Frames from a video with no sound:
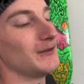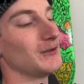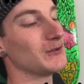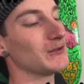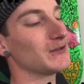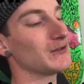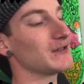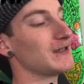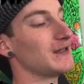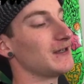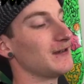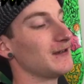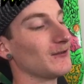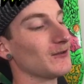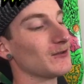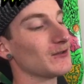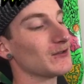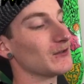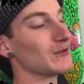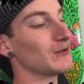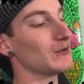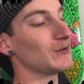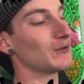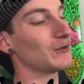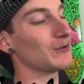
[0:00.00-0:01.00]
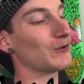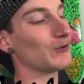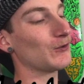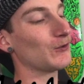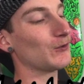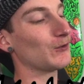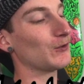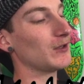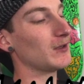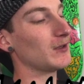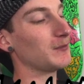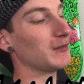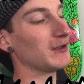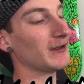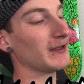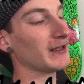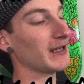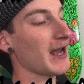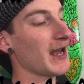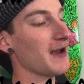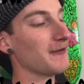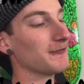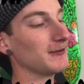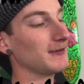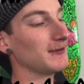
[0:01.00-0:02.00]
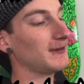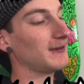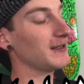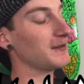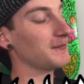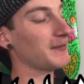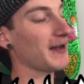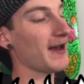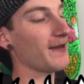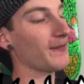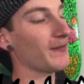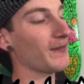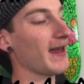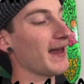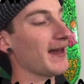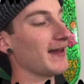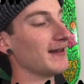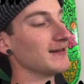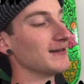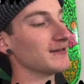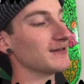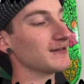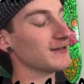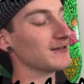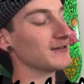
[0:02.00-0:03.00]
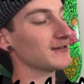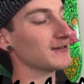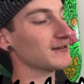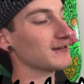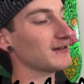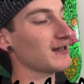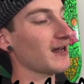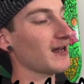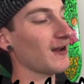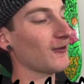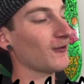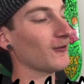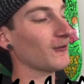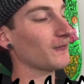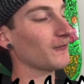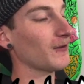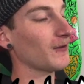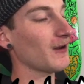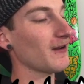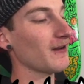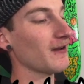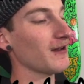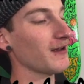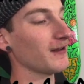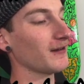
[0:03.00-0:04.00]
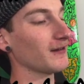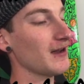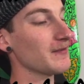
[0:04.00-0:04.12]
Those teeth are so creepy. Like, everything about that is just terrifying.